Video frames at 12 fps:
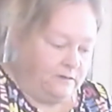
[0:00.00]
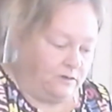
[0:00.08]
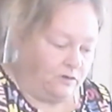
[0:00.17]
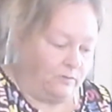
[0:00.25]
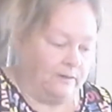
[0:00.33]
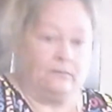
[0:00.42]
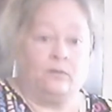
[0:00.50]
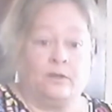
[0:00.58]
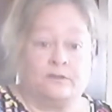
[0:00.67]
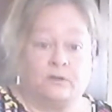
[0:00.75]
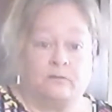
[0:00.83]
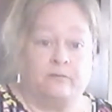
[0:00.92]
her
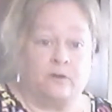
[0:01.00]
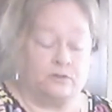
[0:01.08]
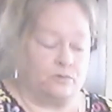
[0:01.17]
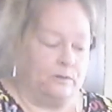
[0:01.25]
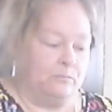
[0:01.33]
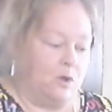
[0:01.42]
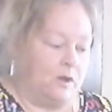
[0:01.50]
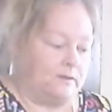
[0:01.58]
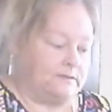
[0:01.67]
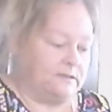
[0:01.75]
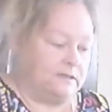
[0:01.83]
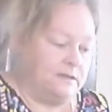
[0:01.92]
in-laws are fostering
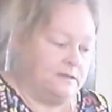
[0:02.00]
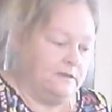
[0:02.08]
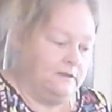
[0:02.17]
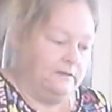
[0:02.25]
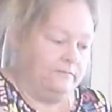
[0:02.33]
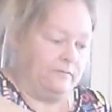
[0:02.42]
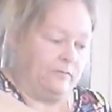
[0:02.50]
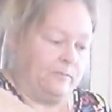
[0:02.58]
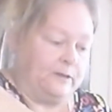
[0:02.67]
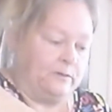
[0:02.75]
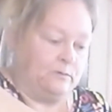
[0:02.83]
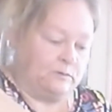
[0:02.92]
paws.
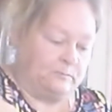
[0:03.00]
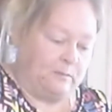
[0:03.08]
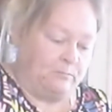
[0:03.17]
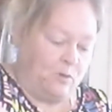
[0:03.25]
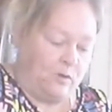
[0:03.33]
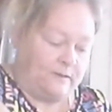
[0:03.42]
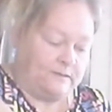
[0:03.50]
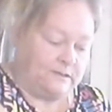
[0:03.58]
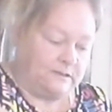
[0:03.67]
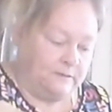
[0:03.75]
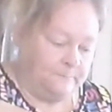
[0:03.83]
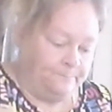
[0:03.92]
Everybody knows about paws,